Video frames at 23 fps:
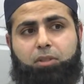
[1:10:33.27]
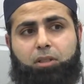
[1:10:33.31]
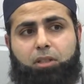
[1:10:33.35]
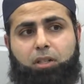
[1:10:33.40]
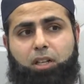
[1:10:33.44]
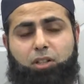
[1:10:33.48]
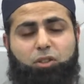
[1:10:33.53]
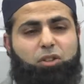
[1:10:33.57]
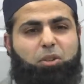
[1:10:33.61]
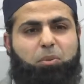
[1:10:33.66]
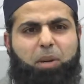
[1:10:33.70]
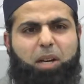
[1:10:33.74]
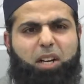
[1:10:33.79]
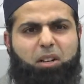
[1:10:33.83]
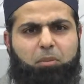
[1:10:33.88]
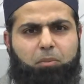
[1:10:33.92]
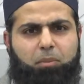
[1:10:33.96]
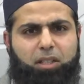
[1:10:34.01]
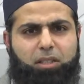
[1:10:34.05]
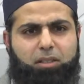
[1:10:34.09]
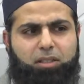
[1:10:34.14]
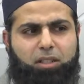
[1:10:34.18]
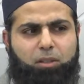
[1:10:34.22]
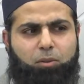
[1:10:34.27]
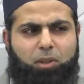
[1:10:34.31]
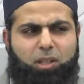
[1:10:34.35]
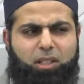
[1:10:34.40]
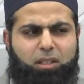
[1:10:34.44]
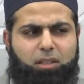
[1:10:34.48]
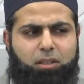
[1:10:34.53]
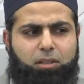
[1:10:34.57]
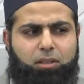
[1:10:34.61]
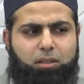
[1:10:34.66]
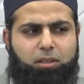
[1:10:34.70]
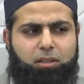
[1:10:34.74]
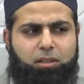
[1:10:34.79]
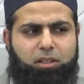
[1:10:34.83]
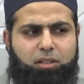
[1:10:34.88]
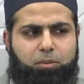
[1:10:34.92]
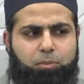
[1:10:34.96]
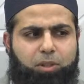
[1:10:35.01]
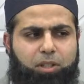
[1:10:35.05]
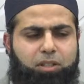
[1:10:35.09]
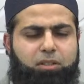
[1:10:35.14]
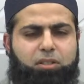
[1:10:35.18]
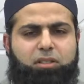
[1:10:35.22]
Another parent might say, well, this
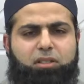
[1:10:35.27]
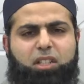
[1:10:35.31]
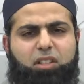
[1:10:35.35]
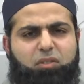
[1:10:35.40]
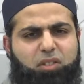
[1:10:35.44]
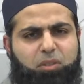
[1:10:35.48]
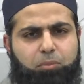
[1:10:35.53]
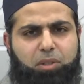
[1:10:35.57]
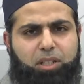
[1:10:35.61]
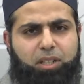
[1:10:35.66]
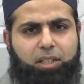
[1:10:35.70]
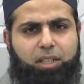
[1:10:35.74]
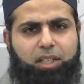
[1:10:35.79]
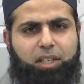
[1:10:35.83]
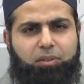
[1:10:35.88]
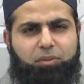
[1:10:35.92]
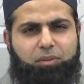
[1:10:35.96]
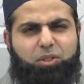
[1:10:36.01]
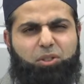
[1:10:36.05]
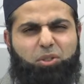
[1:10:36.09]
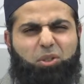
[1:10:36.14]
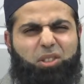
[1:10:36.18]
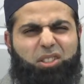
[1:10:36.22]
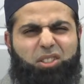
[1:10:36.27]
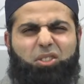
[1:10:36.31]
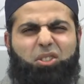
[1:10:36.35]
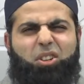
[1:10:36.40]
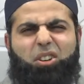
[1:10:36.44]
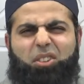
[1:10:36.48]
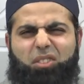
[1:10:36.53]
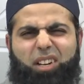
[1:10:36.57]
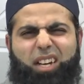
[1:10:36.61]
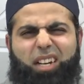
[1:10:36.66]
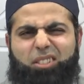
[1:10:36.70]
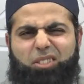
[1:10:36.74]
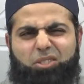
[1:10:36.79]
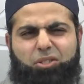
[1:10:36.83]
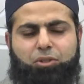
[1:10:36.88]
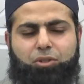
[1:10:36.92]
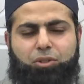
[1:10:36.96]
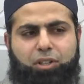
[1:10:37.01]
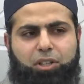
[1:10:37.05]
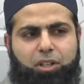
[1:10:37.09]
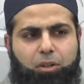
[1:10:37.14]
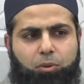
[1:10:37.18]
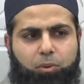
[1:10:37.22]
person's given me a gift, so it's not right to
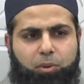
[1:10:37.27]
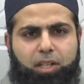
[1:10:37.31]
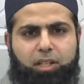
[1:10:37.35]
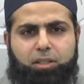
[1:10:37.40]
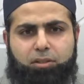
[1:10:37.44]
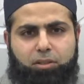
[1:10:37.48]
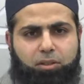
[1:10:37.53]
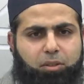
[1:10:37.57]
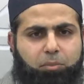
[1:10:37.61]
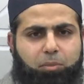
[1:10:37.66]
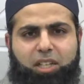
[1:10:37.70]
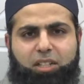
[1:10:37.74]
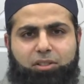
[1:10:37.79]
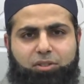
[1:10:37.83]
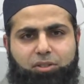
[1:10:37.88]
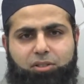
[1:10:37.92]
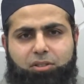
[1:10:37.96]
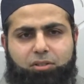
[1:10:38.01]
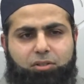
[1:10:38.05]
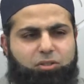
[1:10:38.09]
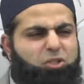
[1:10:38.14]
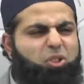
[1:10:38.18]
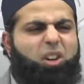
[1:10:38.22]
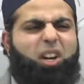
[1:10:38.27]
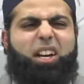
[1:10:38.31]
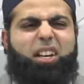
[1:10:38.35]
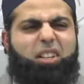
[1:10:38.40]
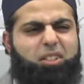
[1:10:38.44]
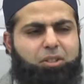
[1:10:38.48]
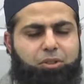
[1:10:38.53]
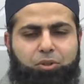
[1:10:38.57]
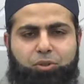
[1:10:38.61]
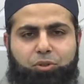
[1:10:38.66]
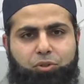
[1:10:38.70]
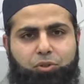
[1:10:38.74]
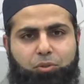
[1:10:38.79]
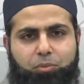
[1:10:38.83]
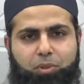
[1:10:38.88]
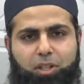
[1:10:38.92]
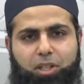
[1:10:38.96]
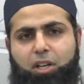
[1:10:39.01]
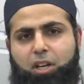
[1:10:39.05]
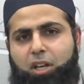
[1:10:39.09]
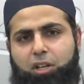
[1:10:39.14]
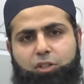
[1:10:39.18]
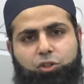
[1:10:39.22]
chuck it away, so they might just try and do
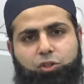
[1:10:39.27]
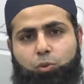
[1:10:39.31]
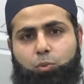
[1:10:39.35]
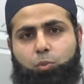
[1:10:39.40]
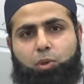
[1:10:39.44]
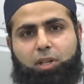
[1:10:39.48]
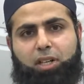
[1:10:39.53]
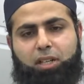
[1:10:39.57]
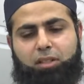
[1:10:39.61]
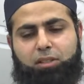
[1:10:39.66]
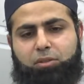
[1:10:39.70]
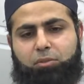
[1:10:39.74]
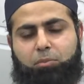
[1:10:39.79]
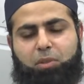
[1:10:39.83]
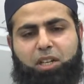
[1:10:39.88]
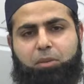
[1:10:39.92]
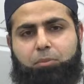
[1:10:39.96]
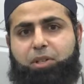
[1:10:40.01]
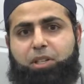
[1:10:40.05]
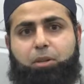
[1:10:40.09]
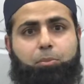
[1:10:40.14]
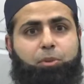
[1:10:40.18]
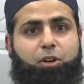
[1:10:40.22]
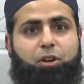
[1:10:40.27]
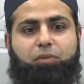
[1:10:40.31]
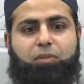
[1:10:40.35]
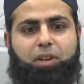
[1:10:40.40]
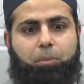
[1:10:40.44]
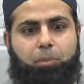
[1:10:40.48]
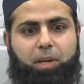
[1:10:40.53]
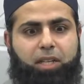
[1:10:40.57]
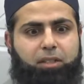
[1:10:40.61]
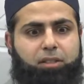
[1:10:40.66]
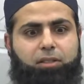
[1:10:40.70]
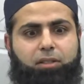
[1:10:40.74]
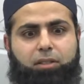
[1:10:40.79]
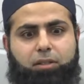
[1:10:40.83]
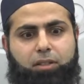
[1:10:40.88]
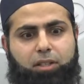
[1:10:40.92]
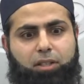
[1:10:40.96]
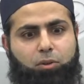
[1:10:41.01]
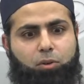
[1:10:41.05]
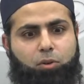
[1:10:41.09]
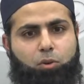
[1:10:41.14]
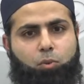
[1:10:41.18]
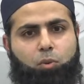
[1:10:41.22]
something. Someone else might be a perfect painter and
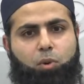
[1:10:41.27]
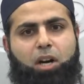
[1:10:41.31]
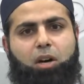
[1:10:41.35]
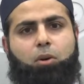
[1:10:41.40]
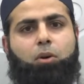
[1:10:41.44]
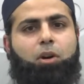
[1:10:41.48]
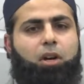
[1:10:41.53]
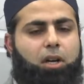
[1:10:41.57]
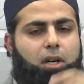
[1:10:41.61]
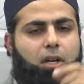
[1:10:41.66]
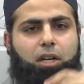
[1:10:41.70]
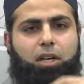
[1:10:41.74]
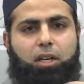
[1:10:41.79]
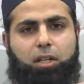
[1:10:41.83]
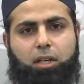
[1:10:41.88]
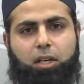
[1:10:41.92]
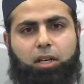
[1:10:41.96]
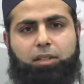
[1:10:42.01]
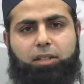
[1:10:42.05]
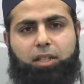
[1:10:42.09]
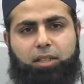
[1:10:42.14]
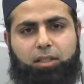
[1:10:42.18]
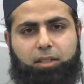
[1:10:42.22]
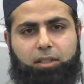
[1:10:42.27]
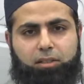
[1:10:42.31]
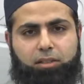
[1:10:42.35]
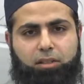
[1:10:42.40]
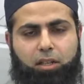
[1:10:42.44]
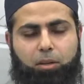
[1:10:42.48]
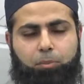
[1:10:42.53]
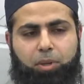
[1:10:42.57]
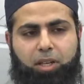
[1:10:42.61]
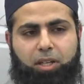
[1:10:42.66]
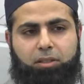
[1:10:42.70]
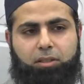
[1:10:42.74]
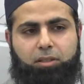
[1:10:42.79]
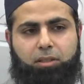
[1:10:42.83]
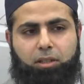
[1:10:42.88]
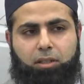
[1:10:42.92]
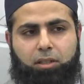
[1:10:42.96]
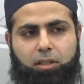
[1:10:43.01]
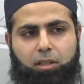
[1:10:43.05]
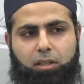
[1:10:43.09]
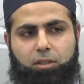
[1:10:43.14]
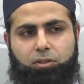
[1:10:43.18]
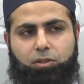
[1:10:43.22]
think, oh wow, and then they'll start
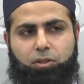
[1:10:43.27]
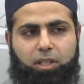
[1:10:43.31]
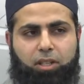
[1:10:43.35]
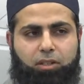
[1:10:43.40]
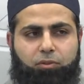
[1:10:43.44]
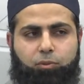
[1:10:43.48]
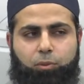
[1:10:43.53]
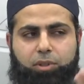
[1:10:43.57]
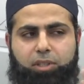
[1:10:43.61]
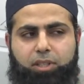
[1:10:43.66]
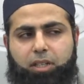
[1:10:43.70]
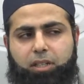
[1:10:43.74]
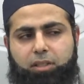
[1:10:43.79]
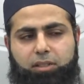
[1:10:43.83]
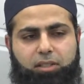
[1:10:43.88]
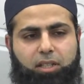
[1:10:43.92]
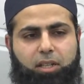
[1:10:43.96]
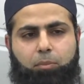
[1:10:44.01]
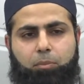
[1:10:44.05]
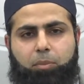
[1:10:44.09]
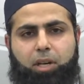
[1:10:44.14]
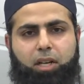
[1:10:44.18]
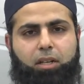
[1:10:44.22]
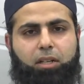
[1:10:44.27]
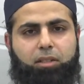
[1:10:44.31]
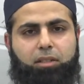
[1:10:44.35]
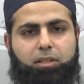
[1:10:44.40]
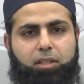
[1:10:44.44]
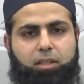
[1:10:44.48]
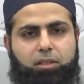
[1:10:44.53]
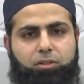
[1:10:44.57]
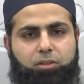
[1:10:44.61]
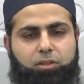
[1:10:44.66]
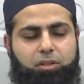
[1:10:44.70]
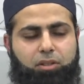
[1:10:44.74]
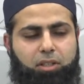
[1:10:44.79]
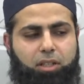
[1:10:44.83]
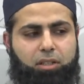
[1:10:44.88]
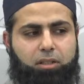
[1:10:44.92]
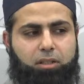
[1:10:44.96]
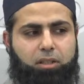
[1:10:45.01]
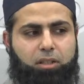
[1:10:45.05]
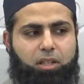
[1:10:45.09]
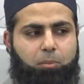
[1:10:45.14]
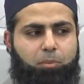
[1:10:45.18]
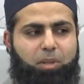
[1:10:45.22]
painting. So then if we take a step back and then just think
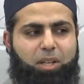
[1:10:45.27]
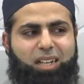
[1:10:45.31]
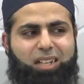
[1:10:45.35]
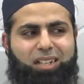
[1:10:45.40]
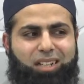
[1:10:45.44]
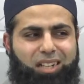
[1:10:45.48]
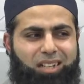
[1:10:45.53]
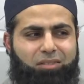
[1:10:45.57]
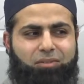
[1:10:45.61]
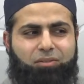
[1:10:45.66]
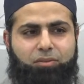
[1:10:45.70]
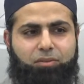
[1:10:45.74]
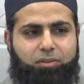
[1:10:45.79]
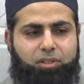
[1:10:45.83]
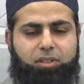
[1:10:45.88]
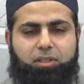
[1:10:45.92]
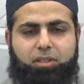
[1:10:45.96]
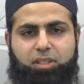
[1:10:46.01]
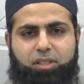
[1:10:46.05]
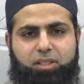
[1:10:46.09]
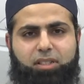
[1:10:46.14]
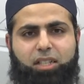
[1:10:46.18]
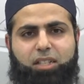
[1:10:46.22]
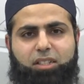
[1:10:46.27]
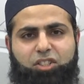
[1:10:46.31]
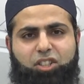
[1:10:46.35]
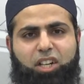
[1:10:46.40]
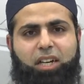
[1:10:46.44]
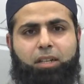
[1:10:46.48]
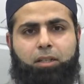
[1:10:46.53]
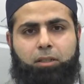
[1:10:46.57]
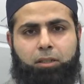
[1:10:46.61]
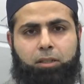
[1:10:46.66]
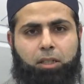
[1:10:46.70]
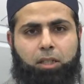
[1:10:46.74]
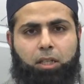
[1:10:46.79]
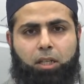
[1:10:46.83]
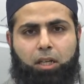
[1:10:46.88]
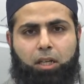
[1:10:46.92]
that that blank canvas is that child,